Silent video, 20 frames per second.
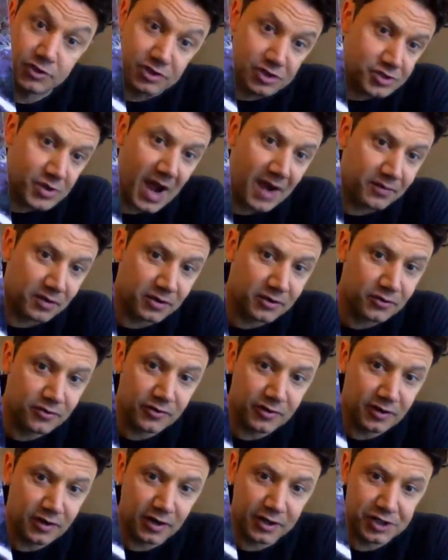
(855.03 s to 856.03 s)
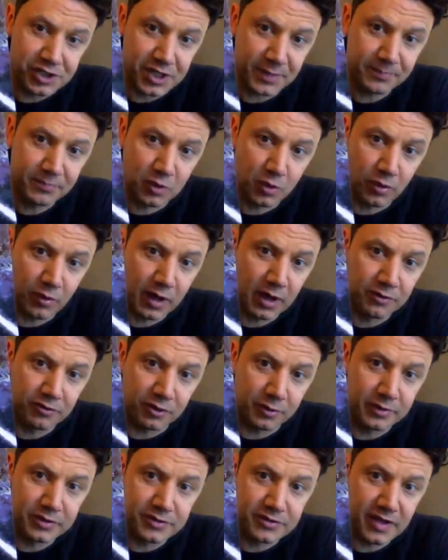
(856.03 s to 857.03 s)
travelers and on a ship going around
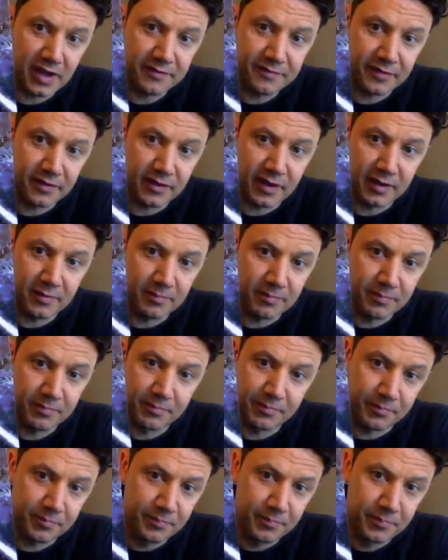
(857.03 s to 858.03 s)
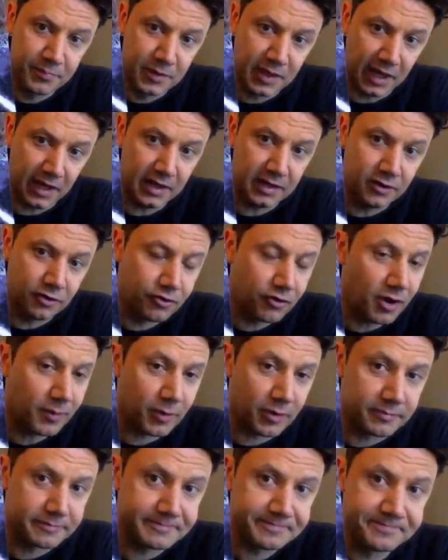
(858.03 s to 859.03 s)
doing stuff, and then getting into
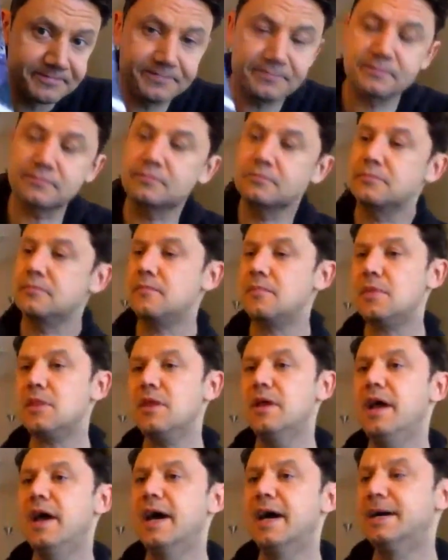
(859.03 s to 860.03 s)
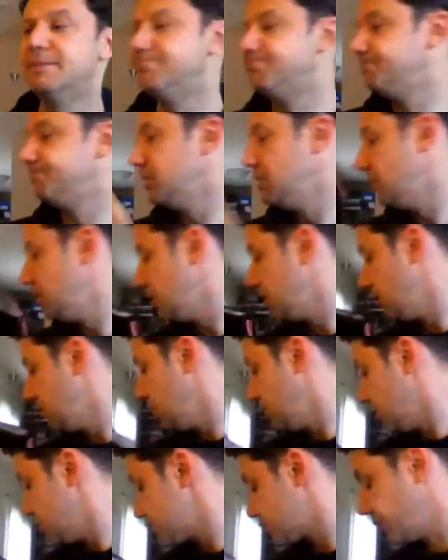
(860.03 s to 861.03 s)
trouble.
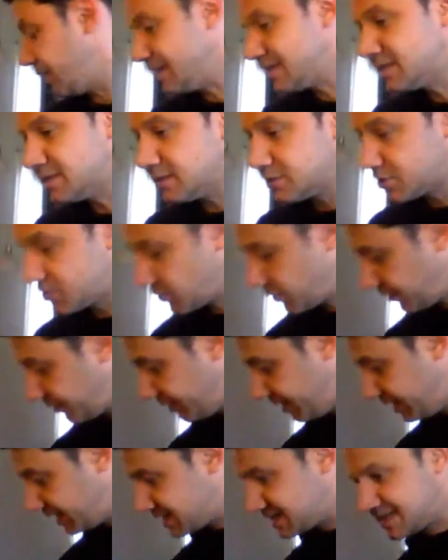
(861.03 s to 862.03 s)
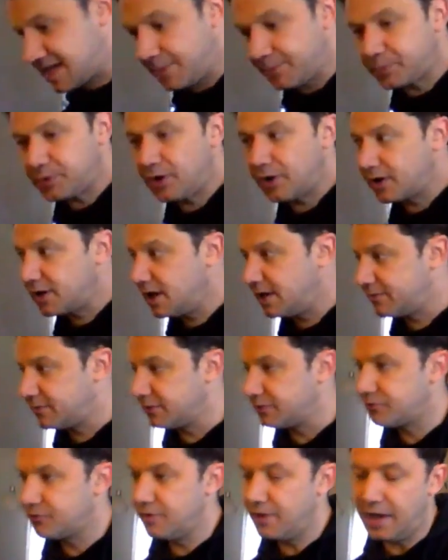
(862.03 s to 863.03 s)
So that's sort of the exemplar
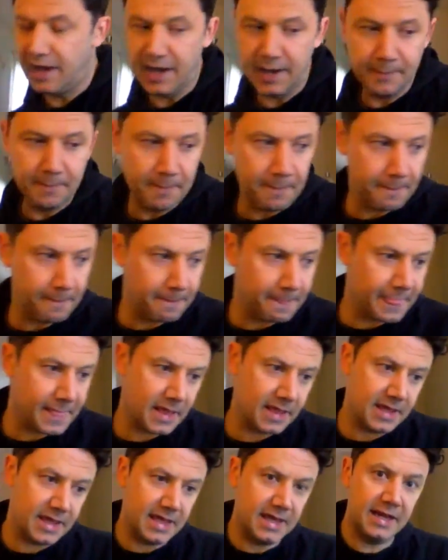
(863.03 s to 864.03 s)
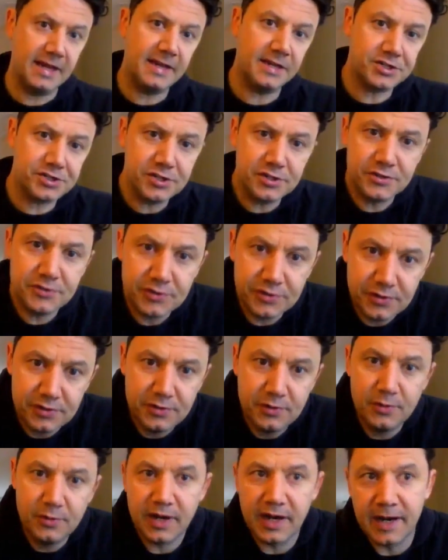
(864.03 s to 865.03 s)
covers. In addition
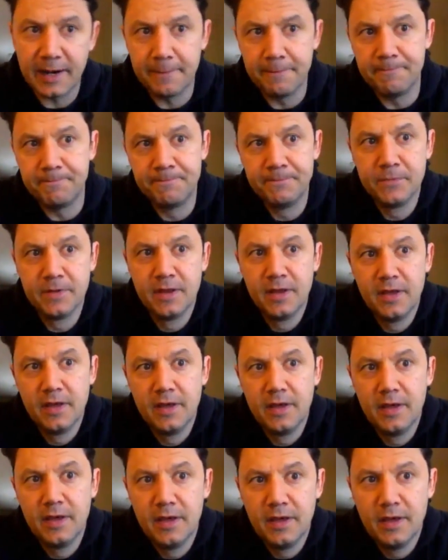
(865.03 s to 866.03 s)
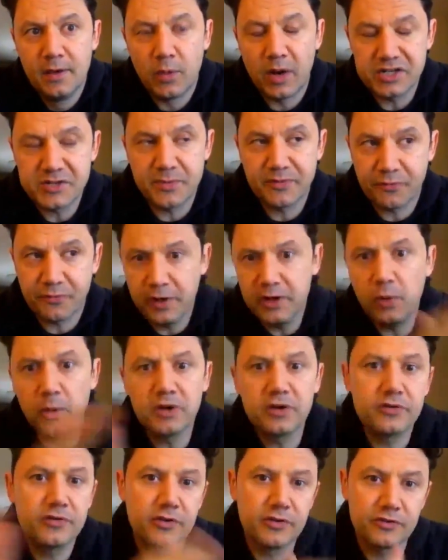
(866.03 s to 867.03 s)
to, actually, before I go
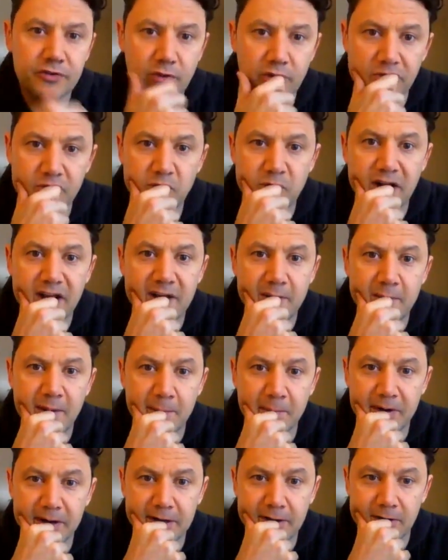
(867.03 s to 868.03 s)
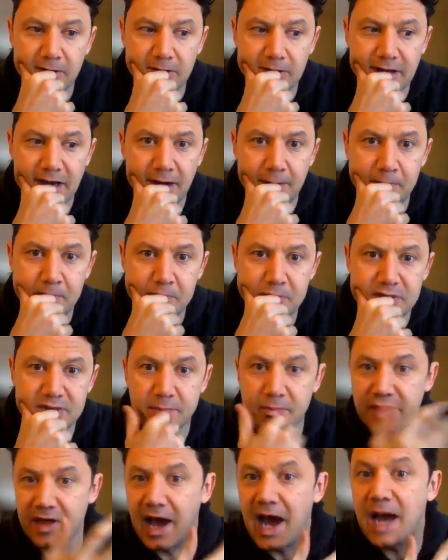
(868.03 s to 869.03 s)
into sort of what I'm going to call some
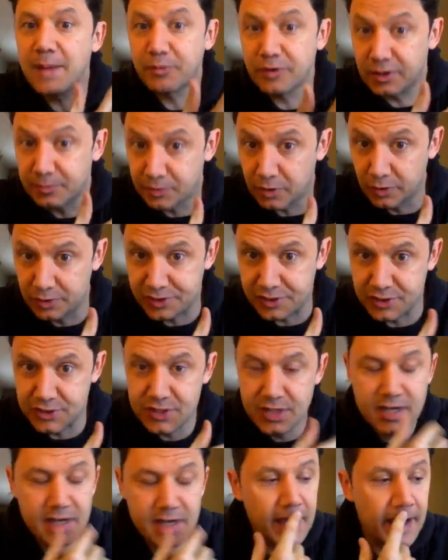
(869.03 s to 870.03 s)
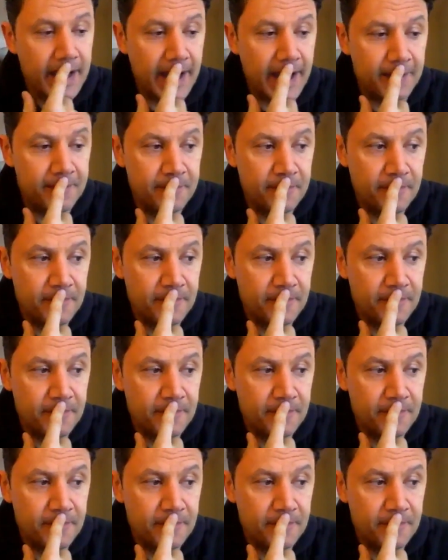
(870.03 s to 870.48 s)
of the hybrid approaches, I